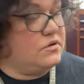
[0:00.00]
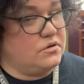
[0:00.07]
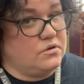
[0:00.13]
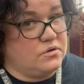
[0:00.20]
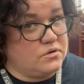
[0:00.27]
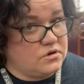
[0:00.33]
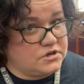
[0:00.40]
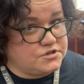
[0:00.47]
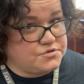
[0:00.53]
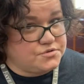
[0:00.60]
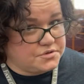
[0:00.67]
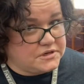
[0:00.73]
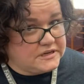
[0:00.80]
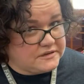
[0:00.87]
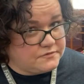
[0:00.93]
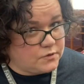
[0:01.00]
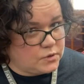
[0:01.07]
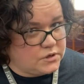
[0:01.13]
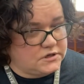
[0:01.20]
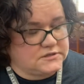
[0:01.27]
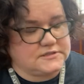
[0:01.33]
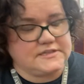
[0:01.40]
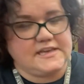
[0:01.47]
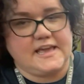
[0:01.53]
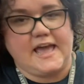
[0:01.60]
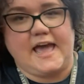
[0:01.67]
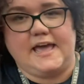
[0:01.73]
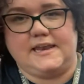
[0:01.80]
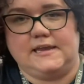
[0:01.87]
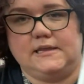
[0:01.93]
"Or tree forts," he
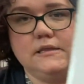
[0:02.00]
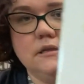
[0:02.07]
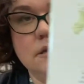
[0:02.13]
added.